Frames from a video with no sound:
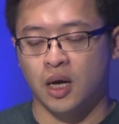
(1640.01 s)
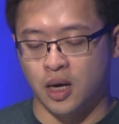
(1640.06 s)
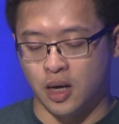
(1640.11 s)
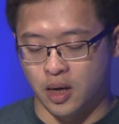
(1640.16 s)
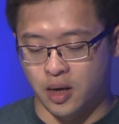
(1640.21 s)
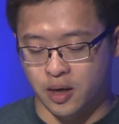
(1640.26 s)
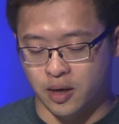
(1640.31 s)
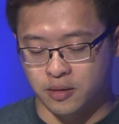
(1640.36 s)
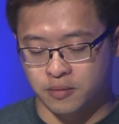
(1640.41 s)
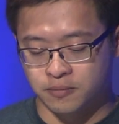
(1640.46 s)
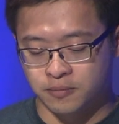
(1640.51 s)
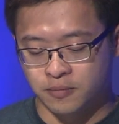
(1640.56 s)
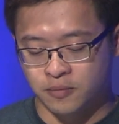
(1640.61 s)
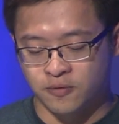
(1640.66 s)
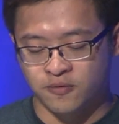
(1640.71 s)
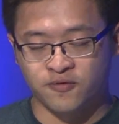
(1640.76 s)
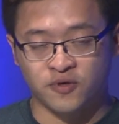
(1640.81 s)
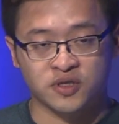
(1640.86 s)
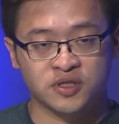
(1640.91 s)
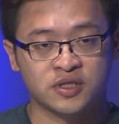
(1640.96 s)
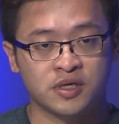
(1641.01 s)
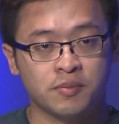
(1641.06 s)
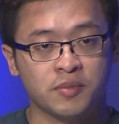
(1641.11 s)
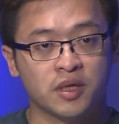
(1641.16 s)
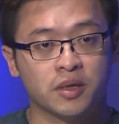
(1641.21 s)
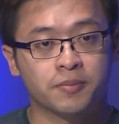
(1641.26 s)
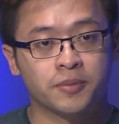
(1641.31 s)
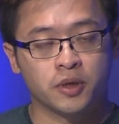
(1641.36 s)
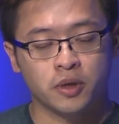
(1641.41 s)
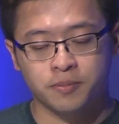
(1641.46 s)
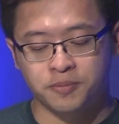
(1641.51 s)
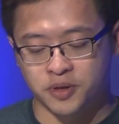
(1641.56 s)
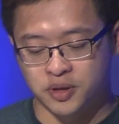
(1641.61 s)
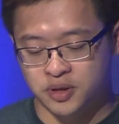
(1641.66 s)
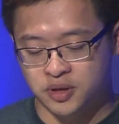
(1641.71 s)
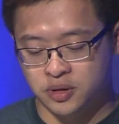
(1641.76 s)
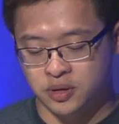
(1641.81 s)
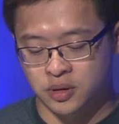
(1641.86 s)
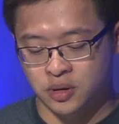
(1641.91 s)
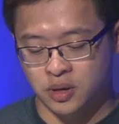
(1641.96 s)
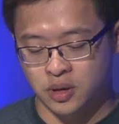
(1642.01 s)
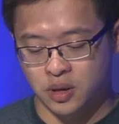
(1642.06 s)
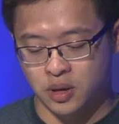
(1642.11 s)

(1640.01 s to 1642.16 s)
for similar purpose,